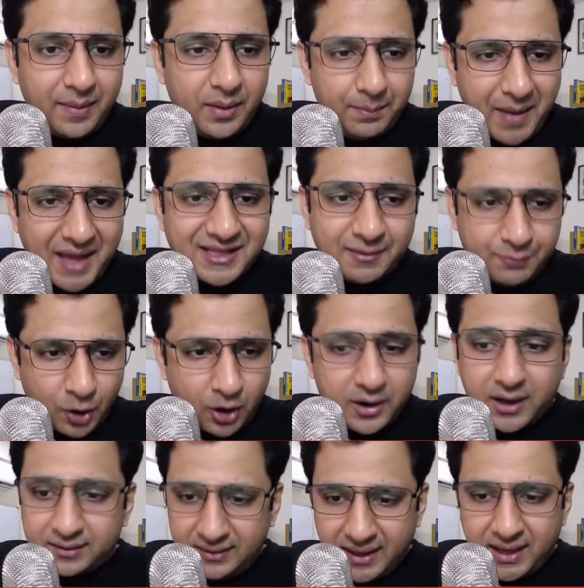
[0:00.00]
buy the
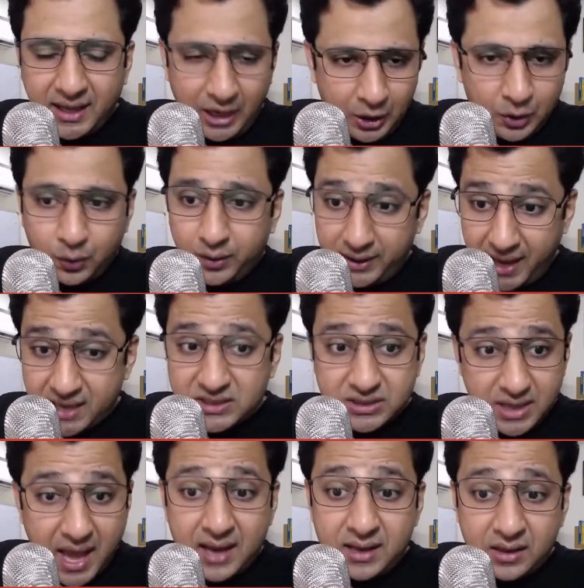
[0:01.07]
product, they ignore. Yes,
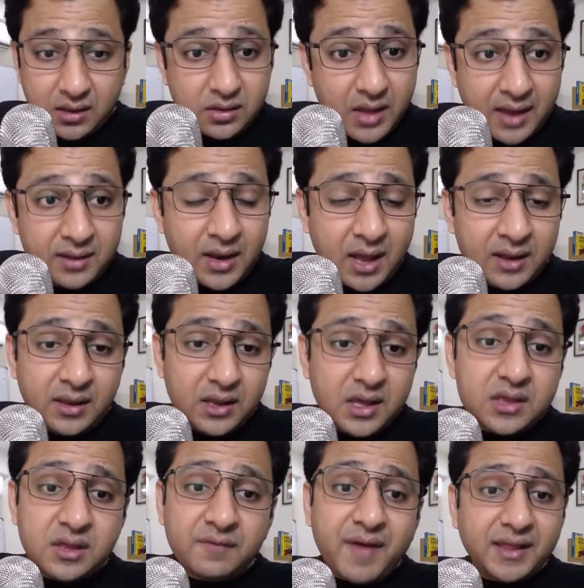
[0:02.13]
and the
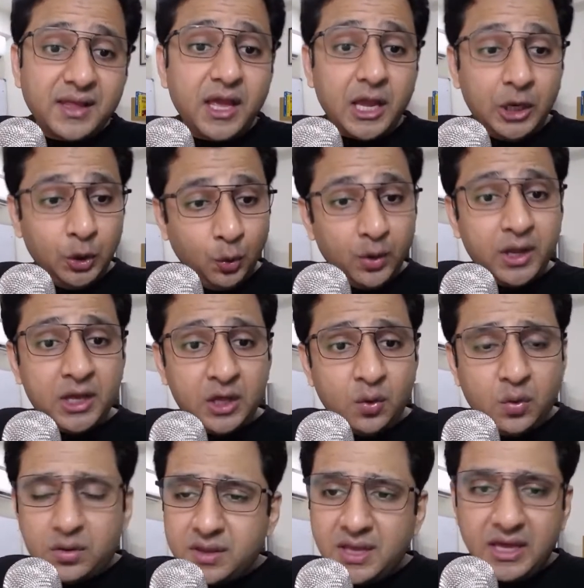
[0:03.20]
reason why they're ignoring you,
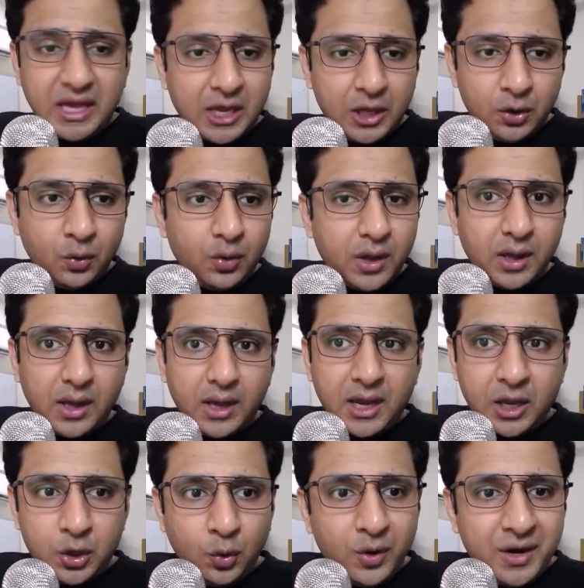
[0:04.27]
see,
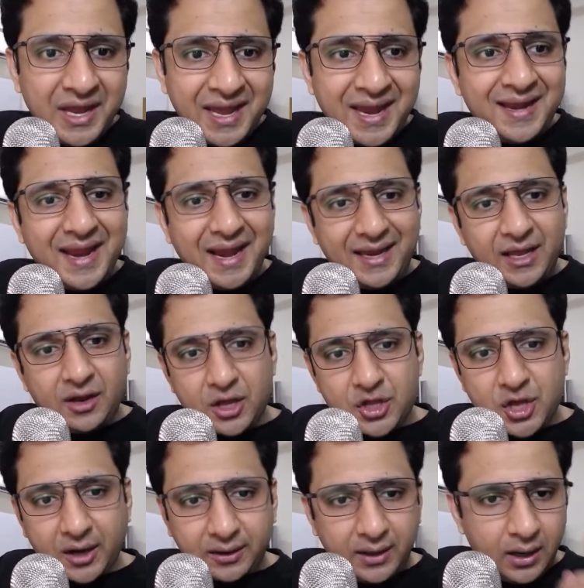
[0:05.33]
ignoring and getting
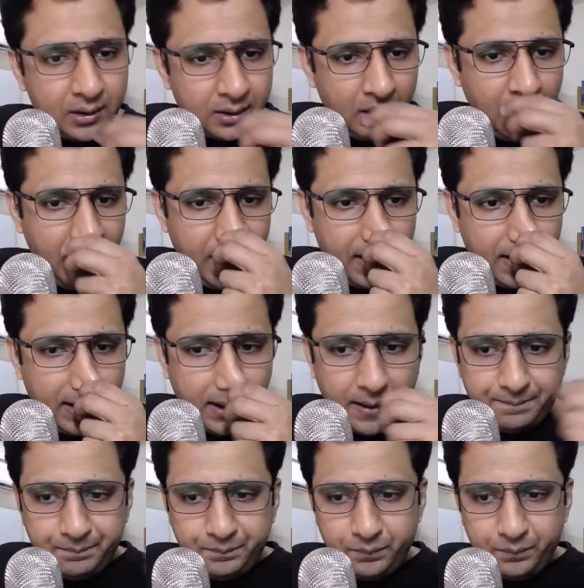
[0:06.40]
rejected uh,